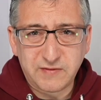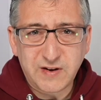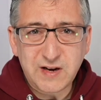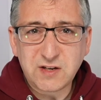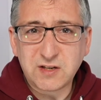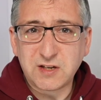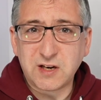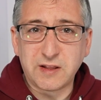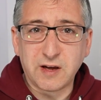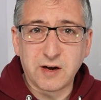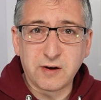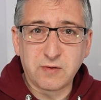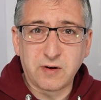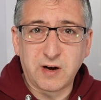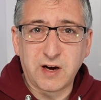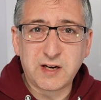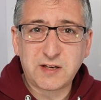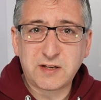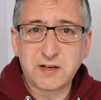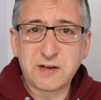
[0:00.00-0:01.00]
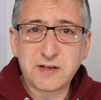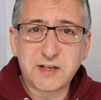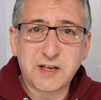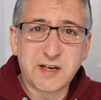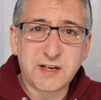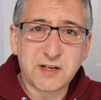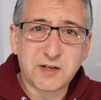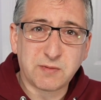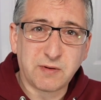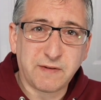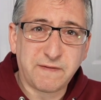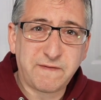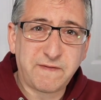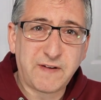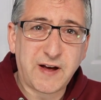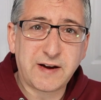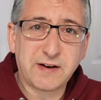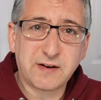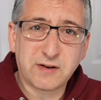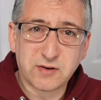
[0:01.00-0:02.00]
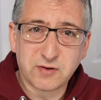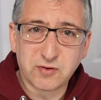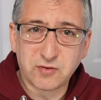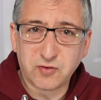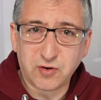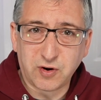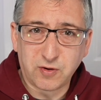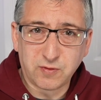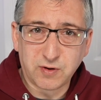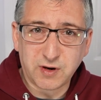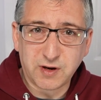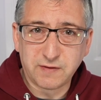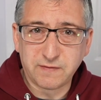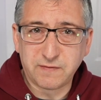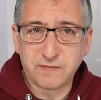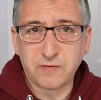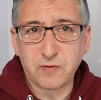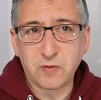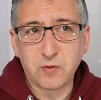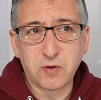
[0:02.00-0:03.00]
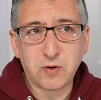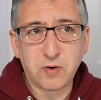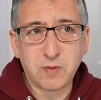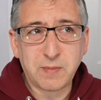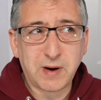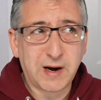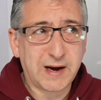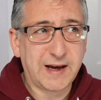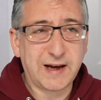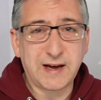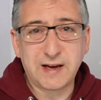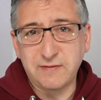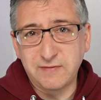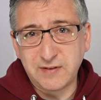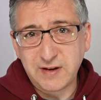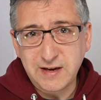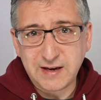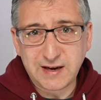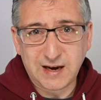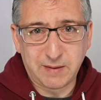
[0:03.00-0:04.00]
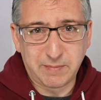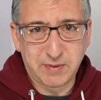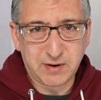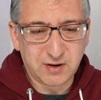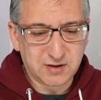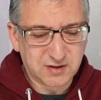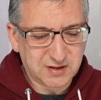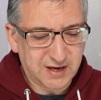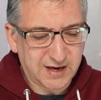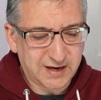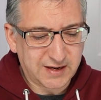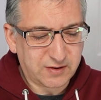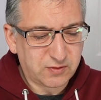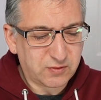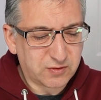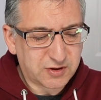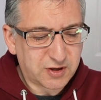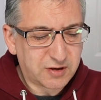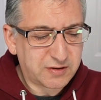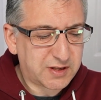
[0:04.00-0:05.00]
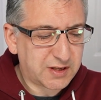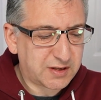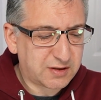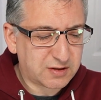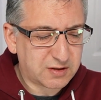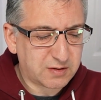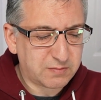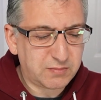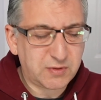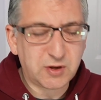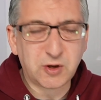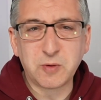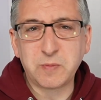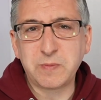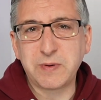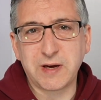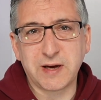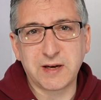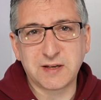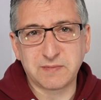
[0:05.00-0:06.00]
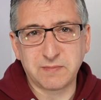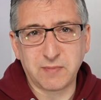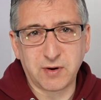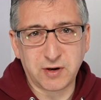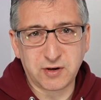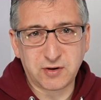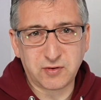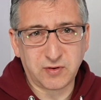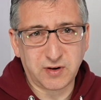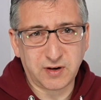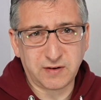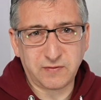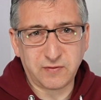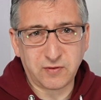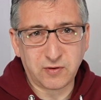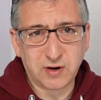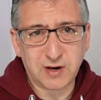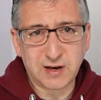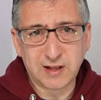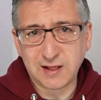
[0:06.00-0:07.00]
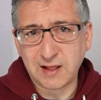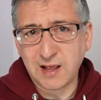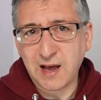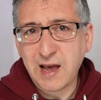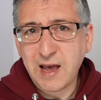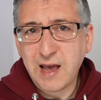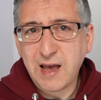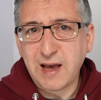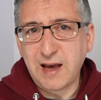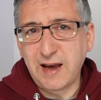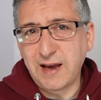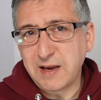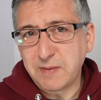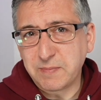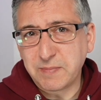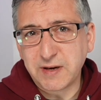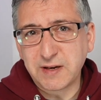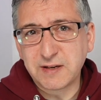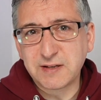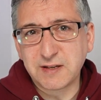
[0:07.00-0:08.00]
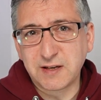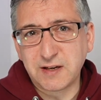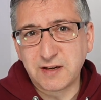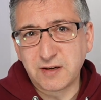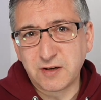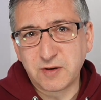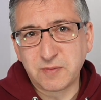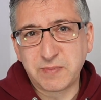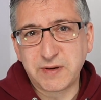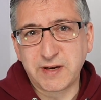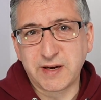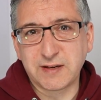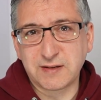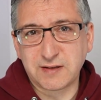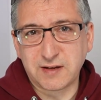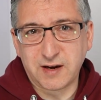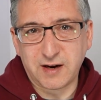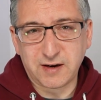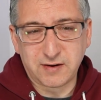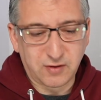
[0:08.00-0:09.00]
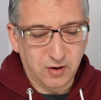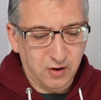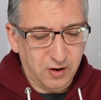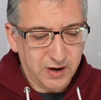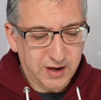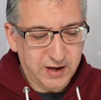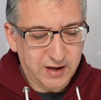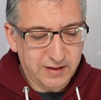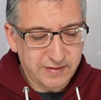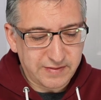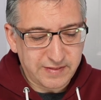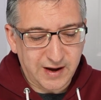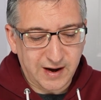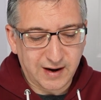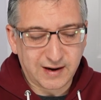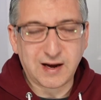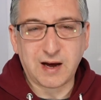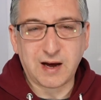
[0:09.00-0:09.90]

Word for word: Eventually though, I turned it into a fan controller for my AV cabinet, and it also did some UPS monitoring for a little APC UPS that I'd got in that